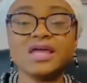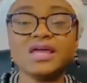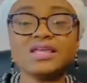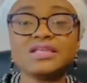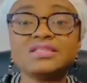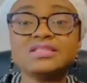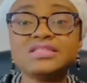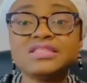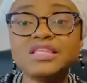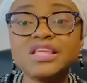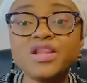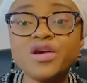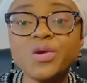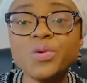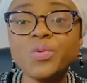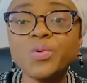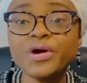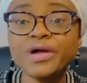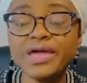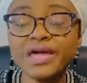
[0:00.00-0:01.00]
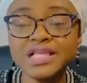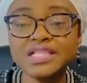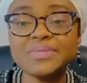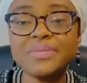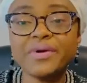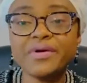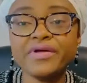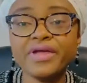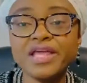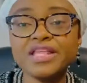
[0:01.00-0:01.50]
Still on work
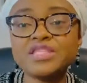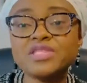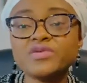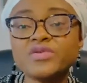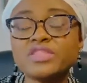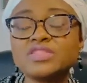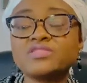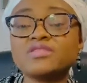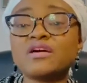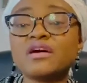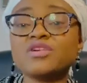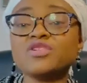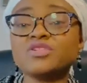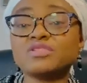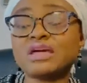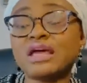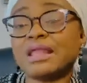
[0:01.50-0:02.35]
experience, so it's not just